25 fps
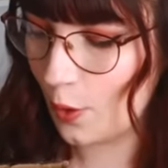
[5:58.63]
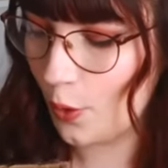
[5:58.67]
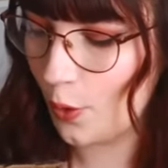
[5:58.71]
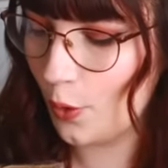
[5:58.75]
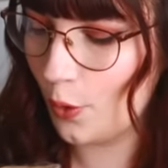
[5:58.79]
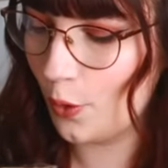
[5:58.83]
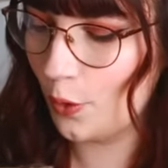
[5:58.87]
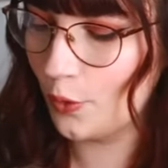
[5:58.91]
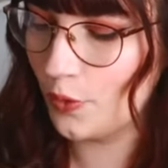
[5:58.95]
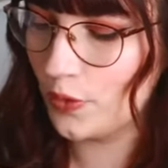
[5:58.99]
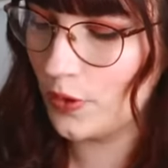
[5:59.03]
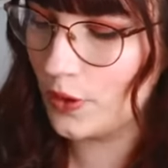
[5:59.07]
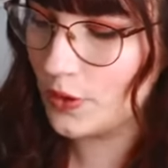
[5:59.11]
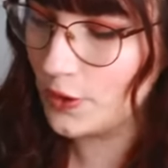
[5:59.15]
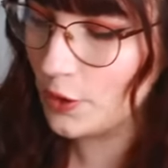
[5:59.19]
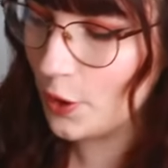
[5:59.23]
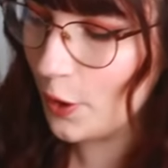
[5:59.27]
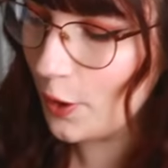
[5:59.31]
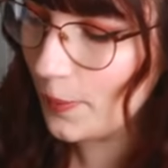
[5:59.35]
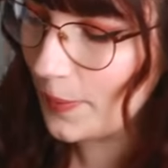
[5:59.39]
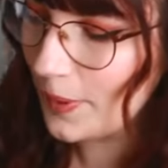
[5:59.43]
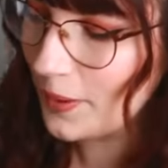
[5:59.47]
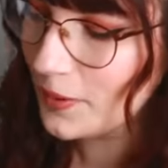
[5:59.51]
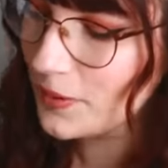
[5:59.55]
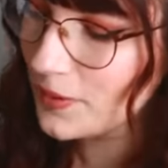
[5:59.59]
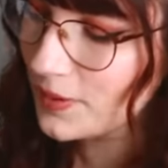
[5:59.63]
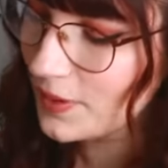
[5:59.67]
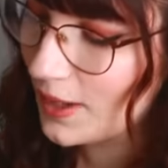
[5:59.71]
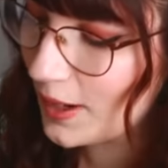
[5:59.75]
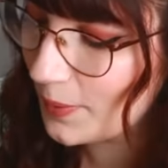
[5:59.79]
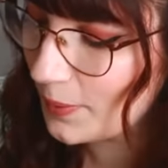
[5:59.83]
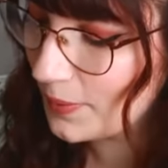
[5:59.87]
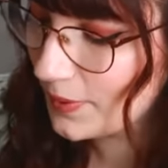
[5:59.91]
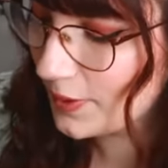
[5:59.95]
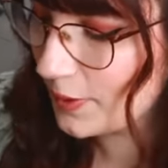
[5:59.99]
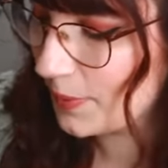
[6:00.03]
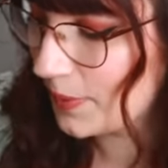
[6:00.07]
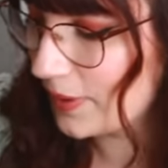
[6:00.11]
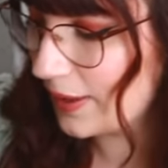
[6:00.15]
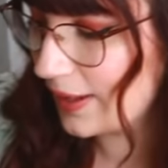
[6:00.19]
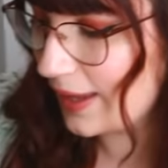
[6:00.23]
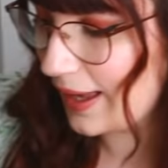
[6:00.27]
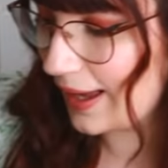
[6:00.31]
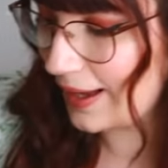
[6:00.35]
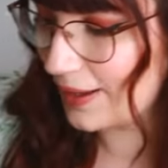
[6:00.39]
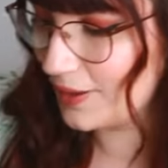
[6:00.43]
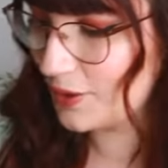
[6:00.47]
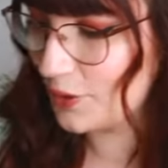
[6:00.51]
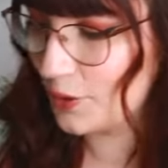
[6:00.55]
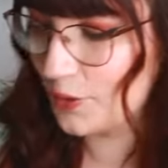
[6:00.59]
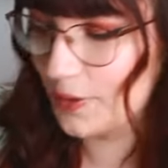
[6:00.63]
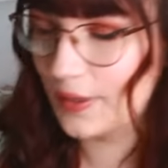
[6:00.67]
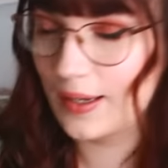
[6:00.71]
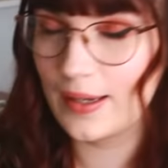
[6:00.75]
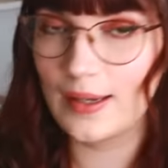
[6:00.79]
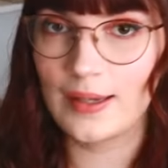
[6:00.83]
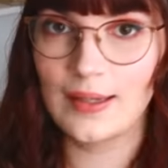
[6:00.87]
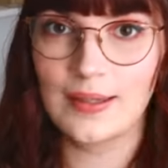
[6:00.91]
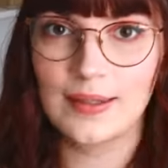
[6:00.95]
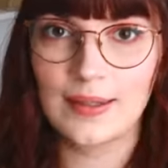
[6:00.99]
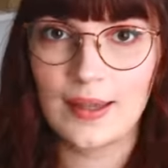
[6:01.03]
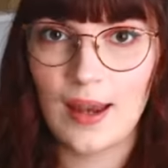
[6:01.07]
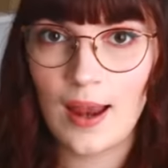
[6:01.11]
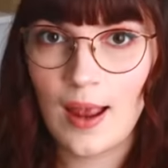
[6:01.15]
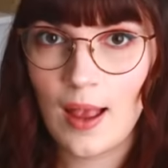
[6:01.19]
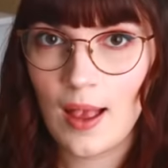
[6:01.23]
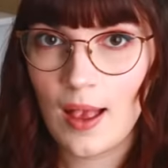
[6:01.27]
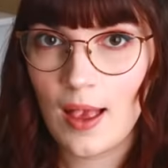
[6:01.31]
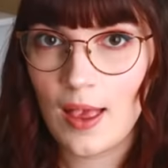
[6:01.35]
On the top I'll start with some of the cat toys.